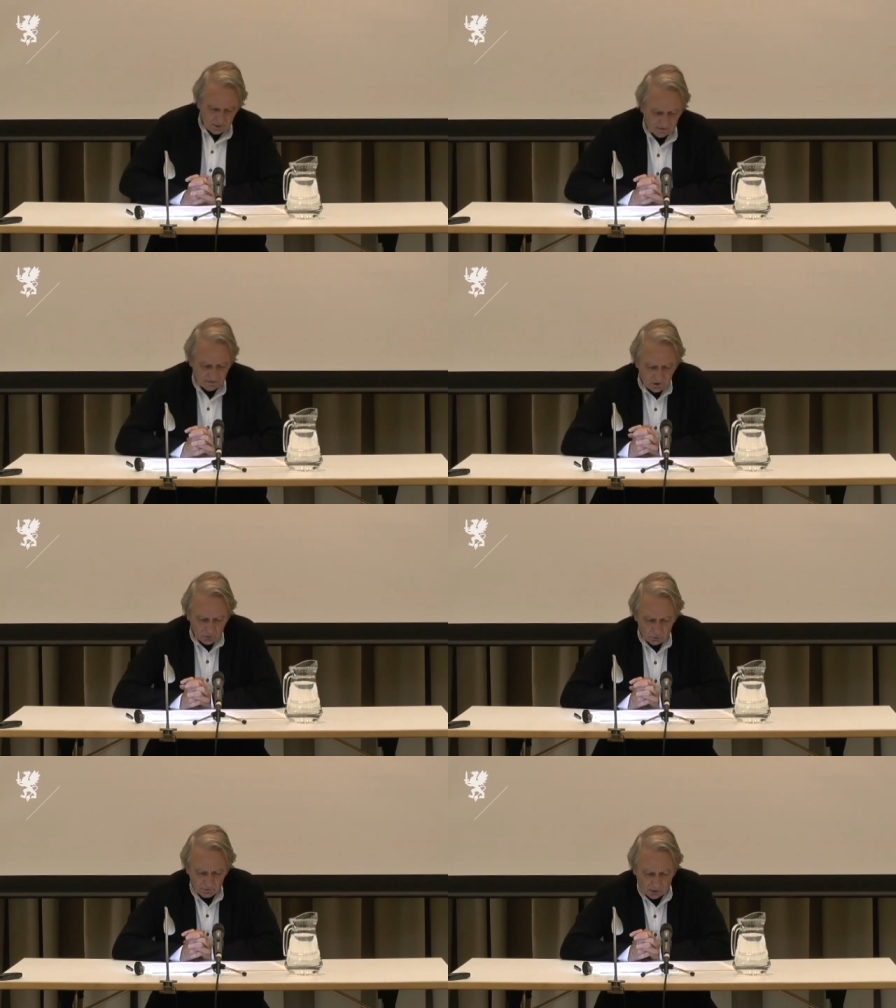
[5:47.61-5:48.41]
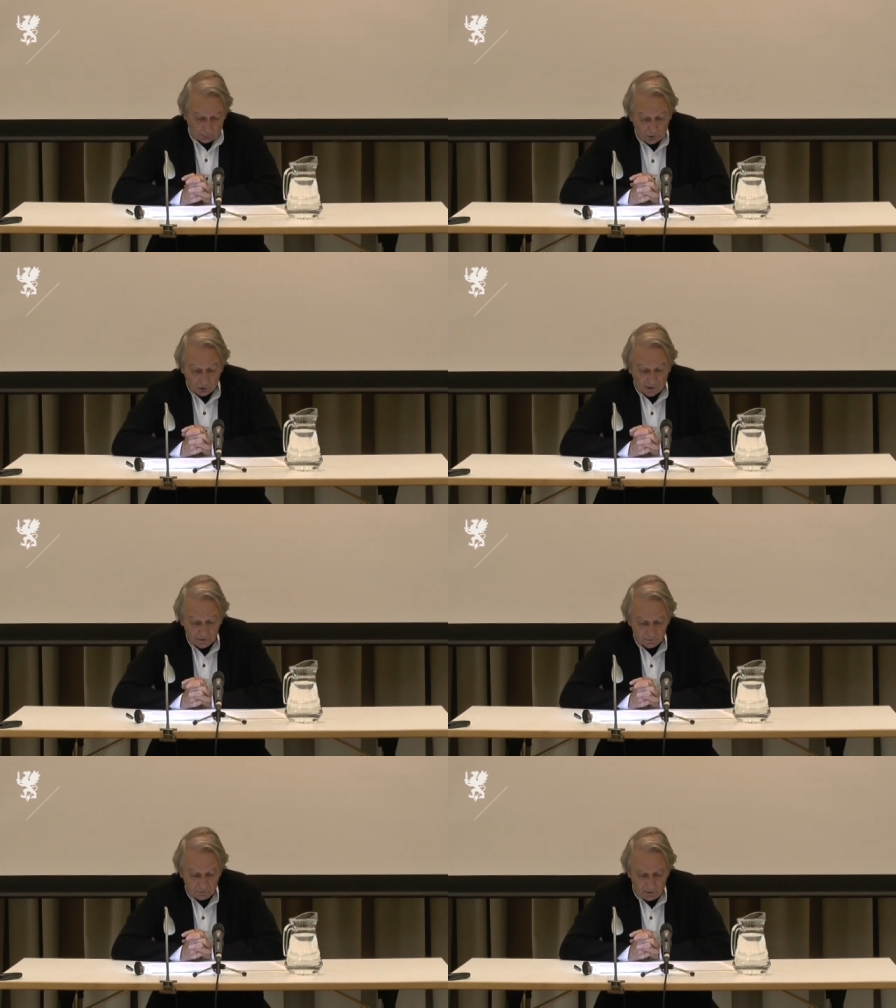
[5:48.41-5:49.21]
that he calls
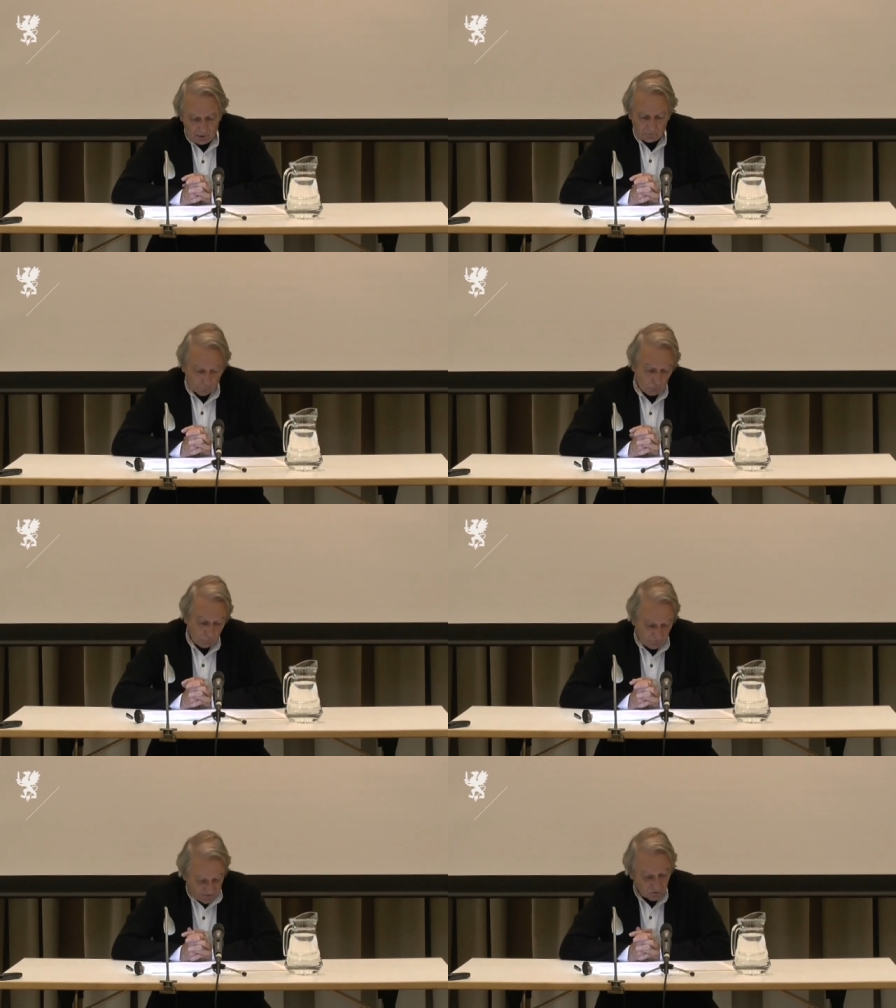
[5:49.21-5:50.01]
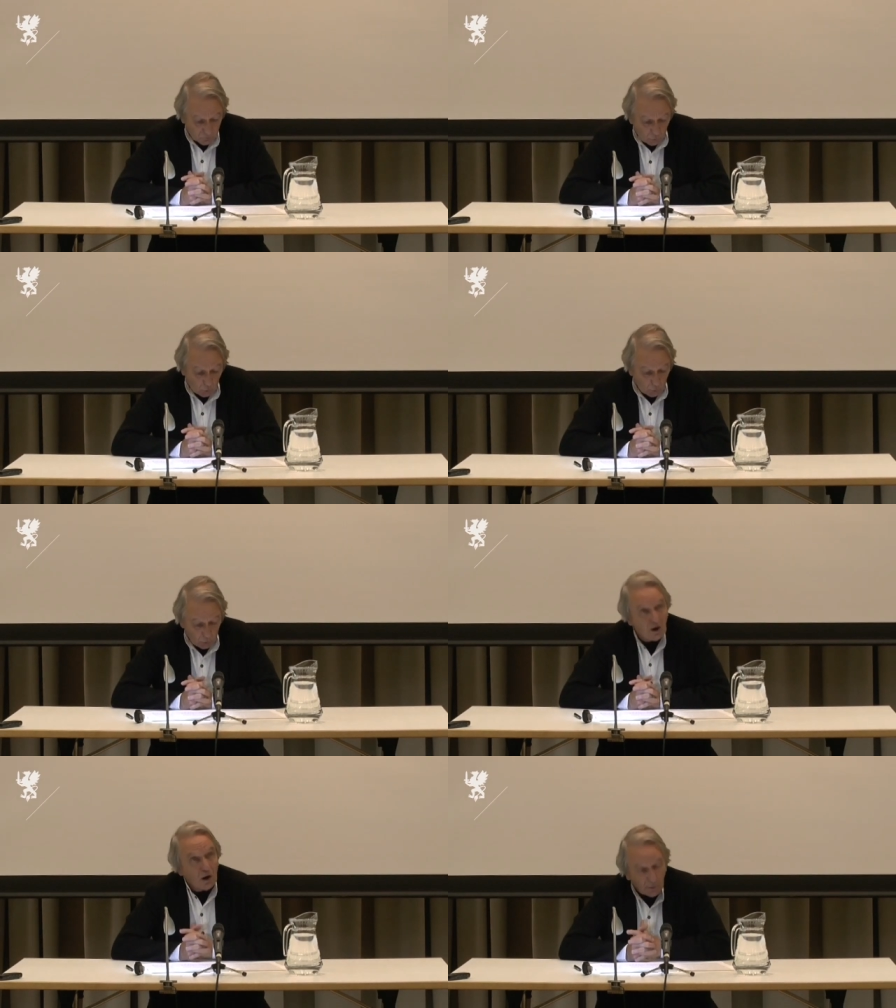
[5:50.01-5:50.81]
rearguard, though the so
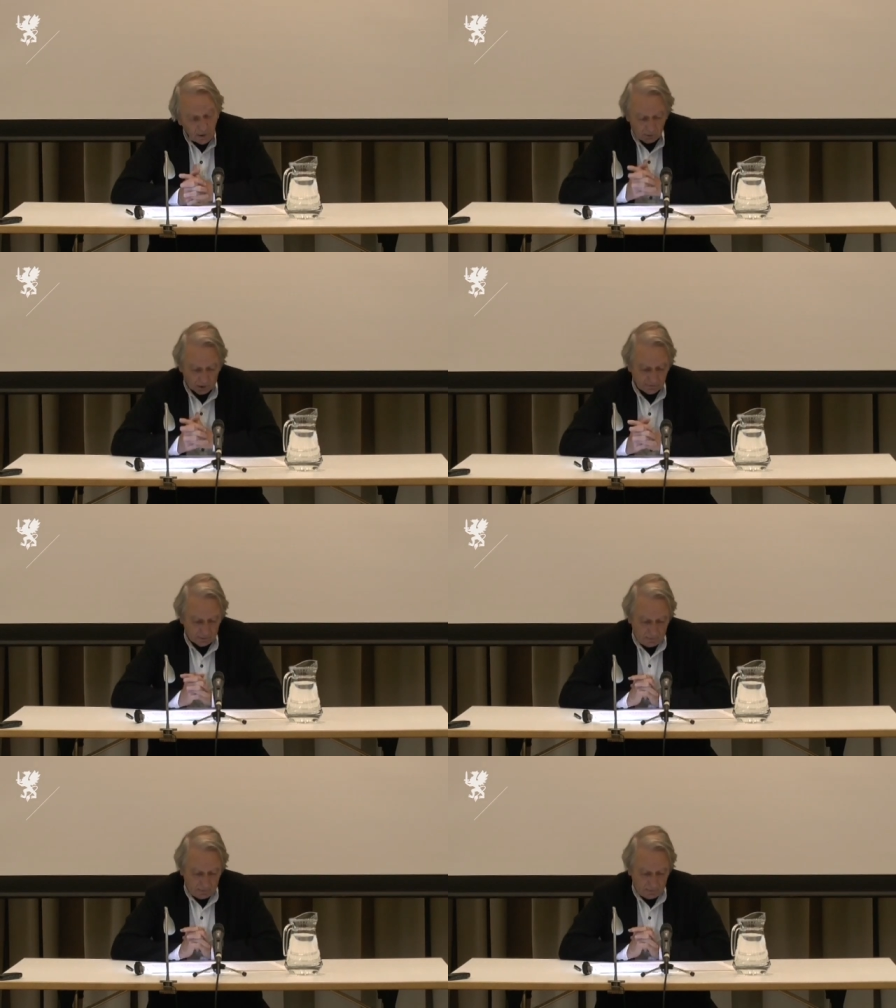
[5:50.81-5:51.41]
called rearguard